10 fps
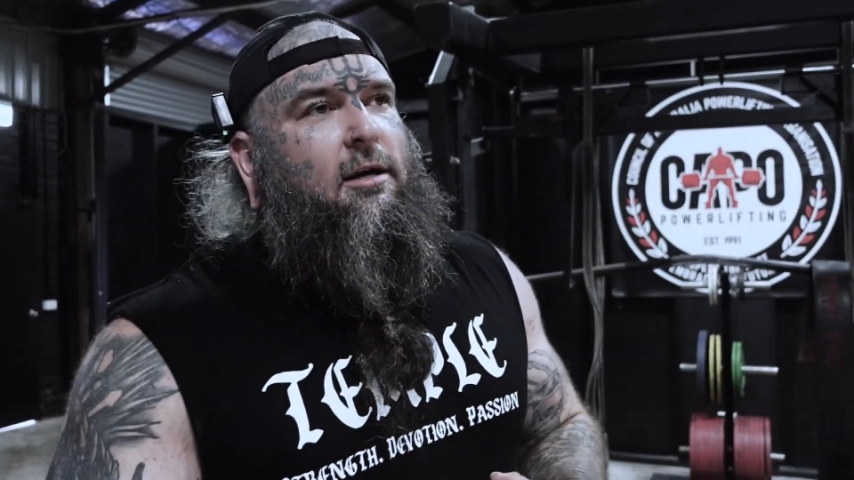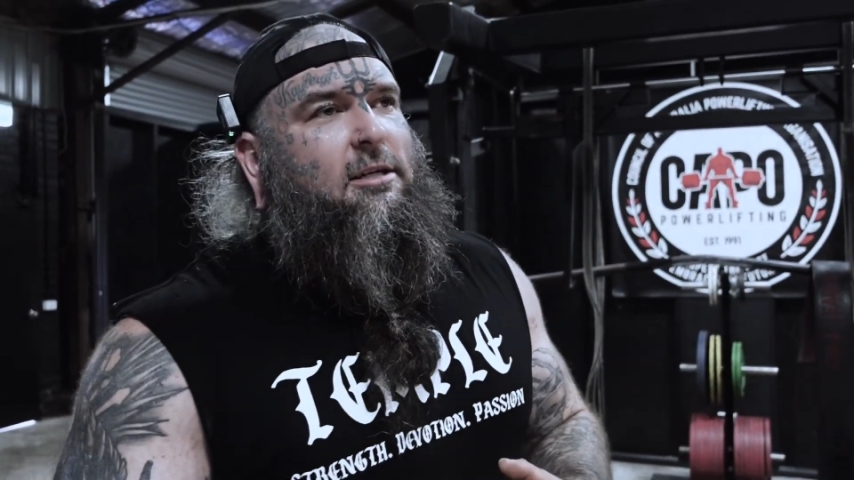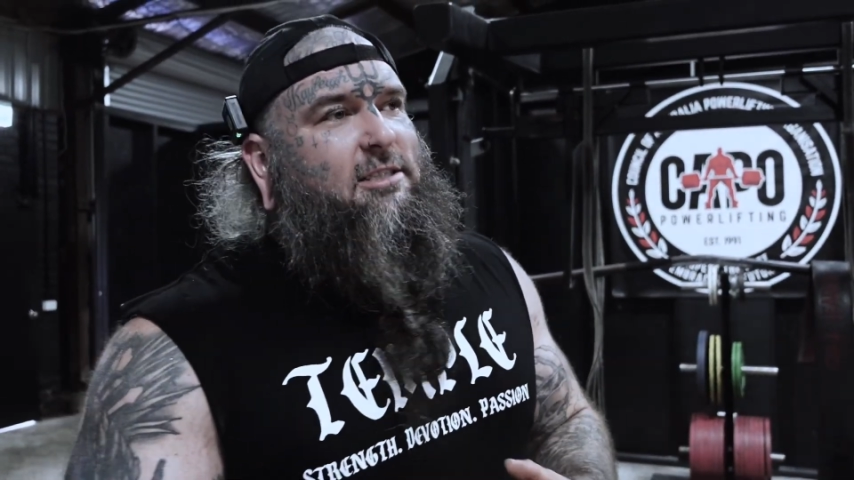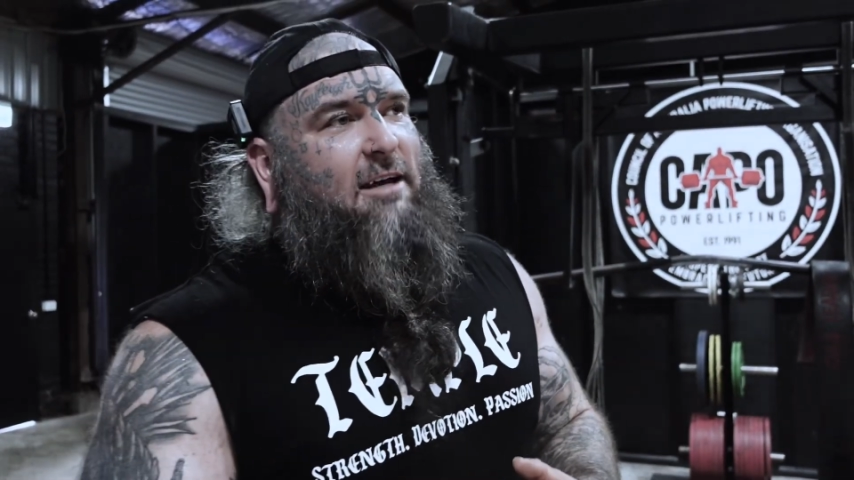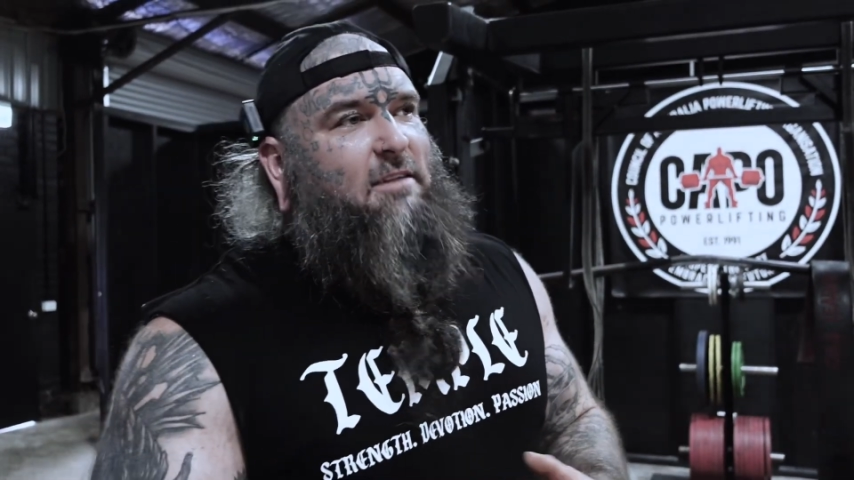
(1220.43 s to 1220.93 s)

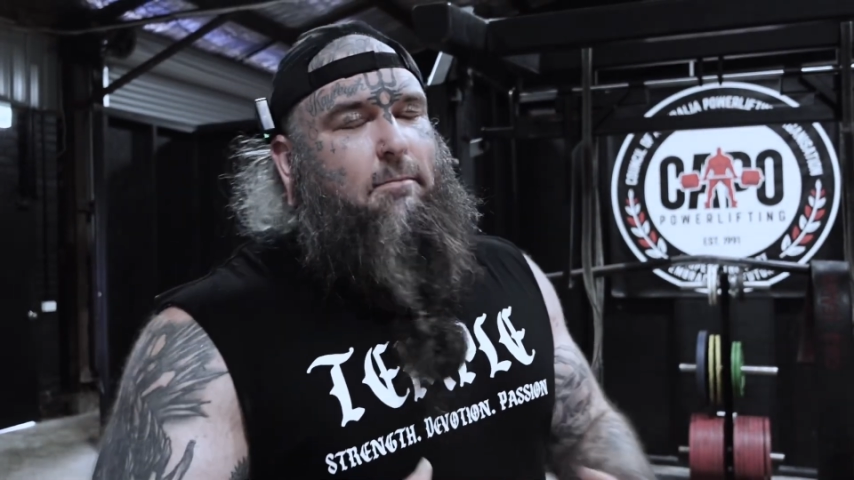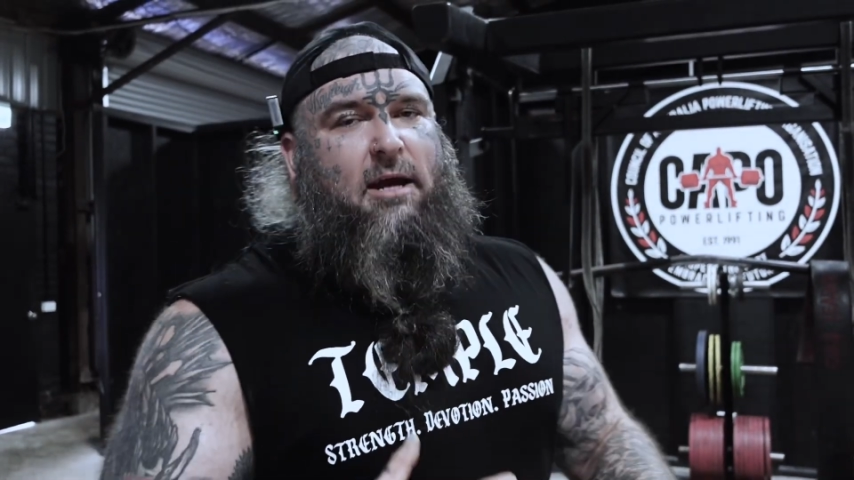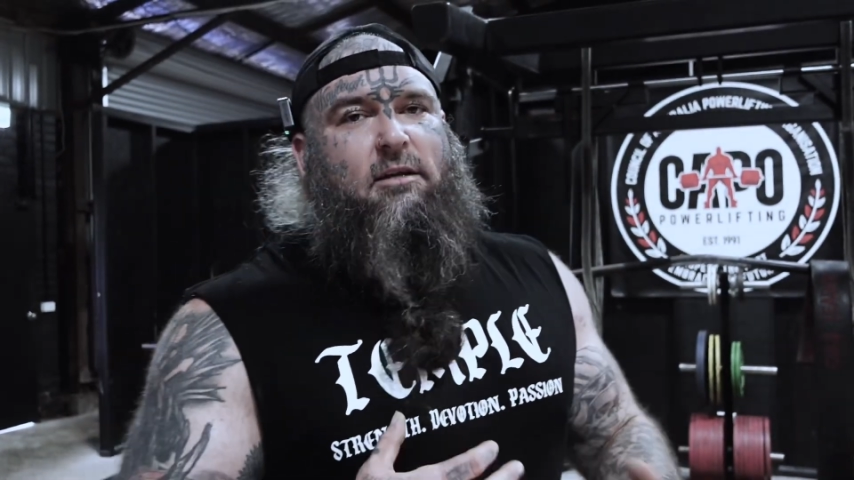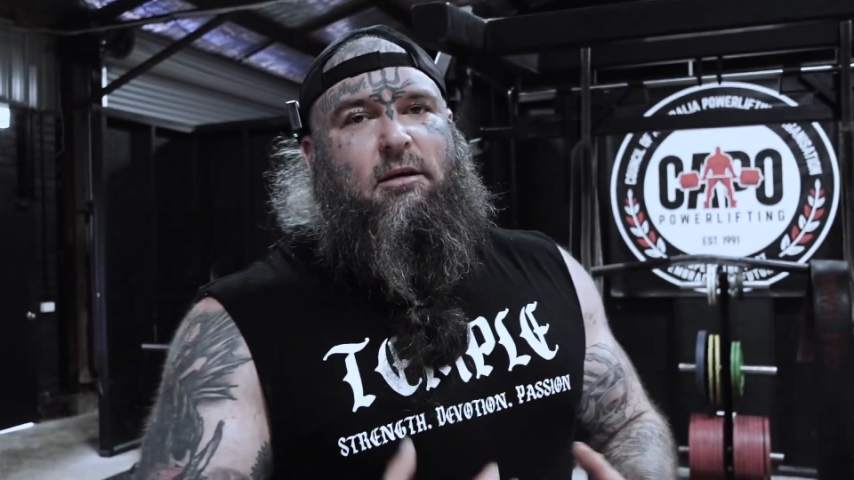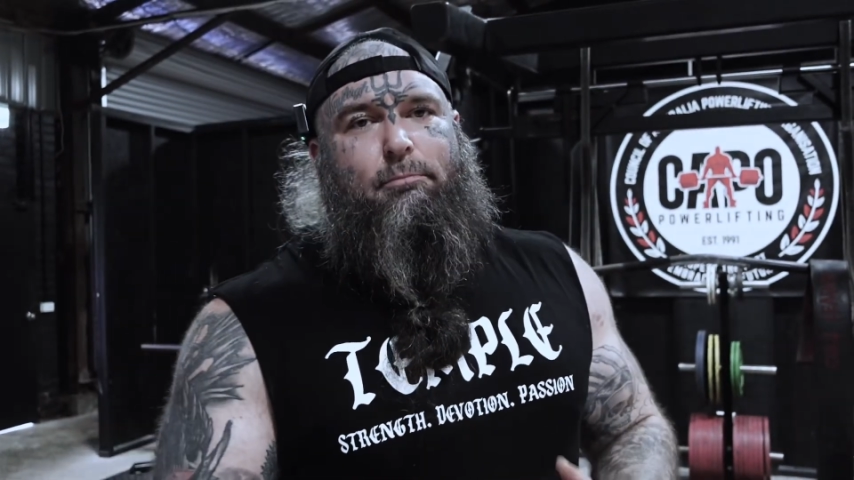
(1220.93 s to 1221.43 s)
to see if they
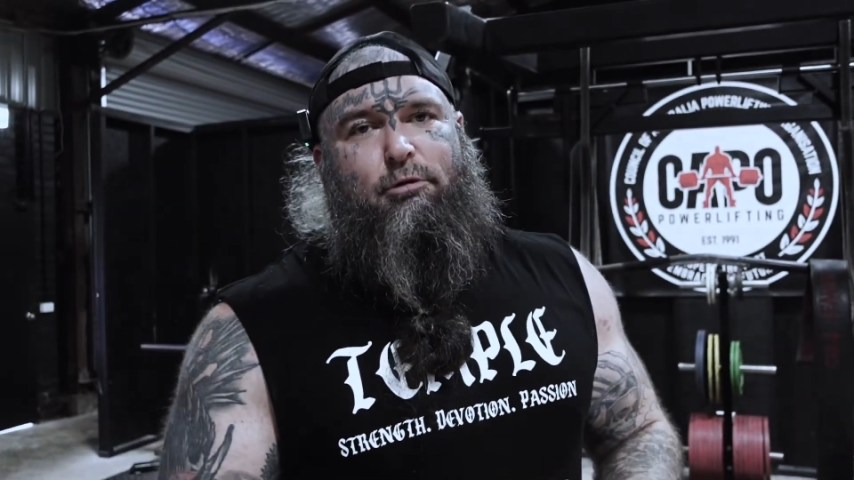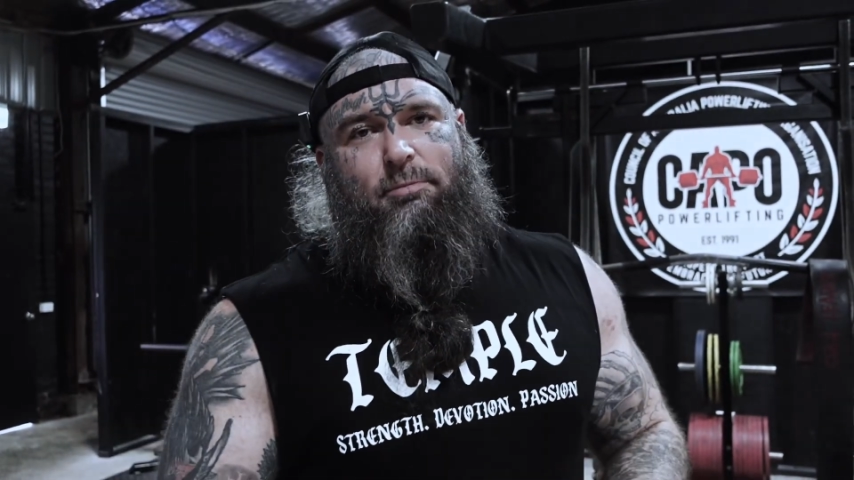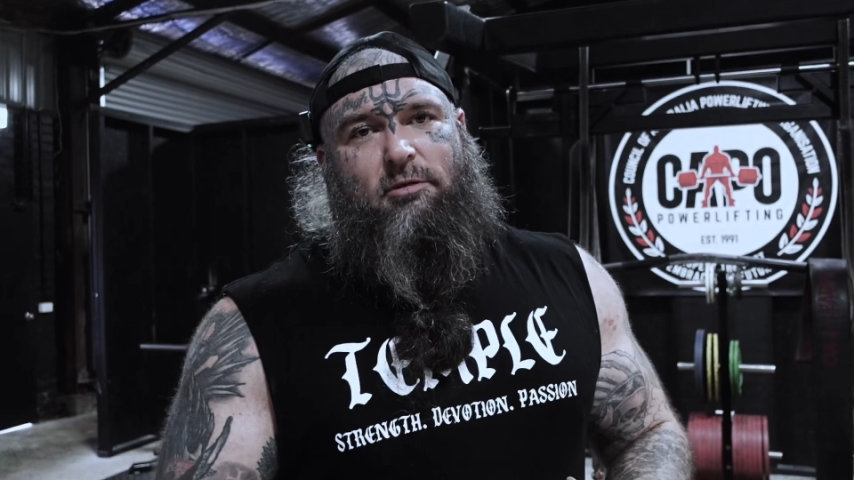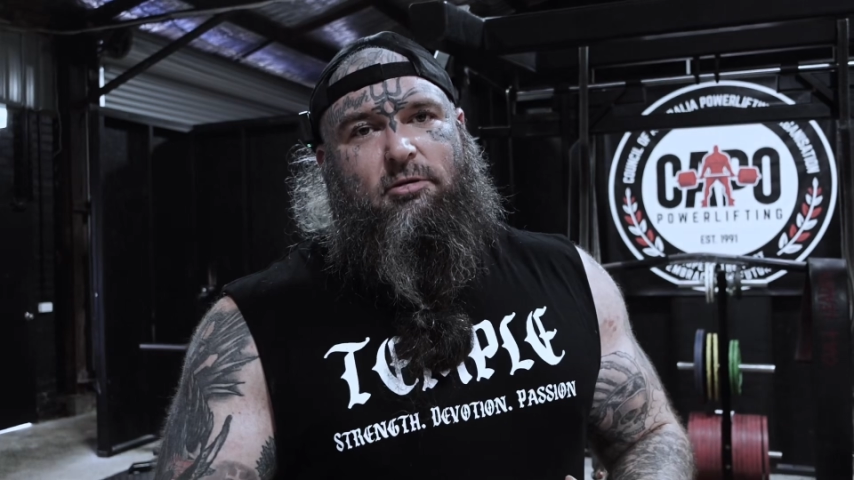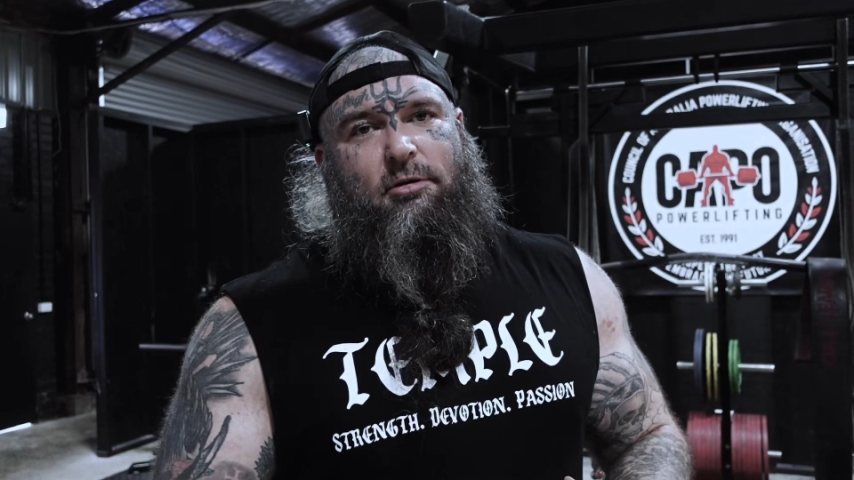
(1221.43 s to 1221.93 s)
made any improvements?